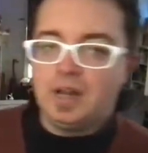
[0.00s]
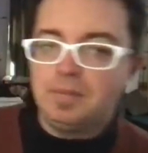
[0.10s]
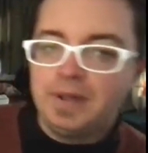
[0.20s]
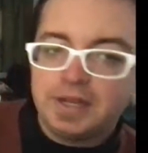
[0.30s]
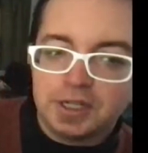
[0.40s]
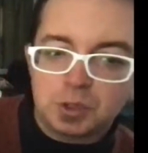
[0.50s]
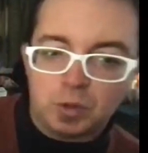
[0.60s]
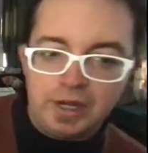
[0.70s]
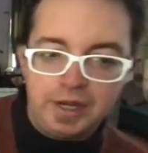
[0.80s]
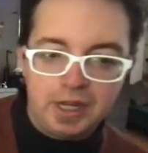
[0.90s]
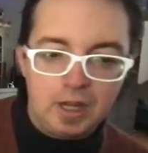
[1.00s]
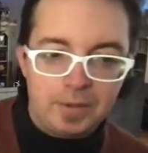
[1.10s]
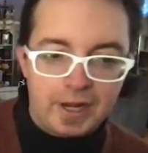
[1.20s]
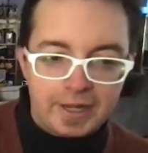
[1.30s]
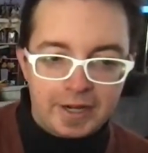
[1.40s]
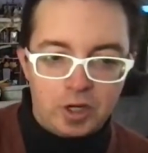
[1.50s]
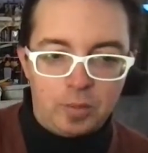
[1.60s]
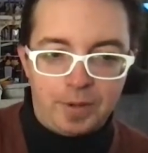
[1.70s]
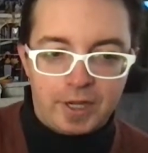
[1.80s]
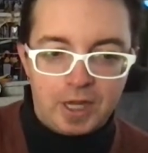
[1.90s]
Benny is winding up, and I got to go
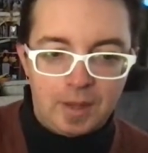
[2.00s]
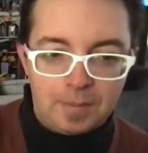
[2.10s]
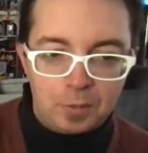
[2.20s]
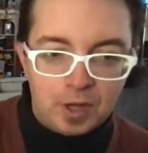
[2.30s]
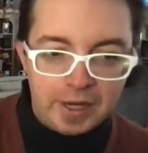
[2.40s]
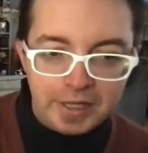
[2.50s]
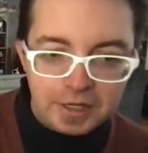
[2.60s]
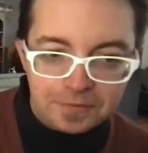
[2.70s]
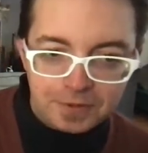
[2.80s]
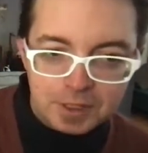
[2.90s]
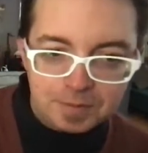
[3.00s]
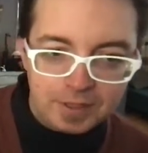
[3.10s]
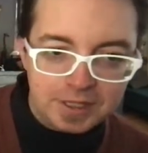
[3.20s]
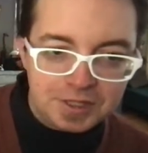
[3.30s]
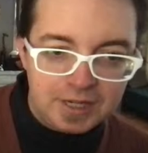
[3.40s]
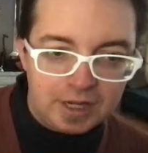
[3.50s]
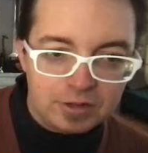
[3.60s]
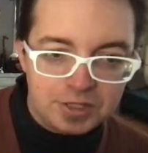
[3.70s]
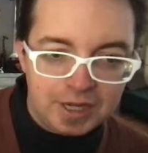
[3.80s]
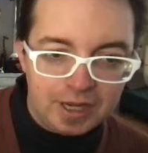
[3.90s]
pick up Ronnie at her friend's place
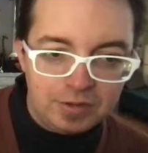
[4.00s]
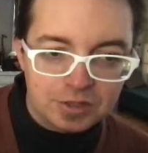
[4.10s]
downtown.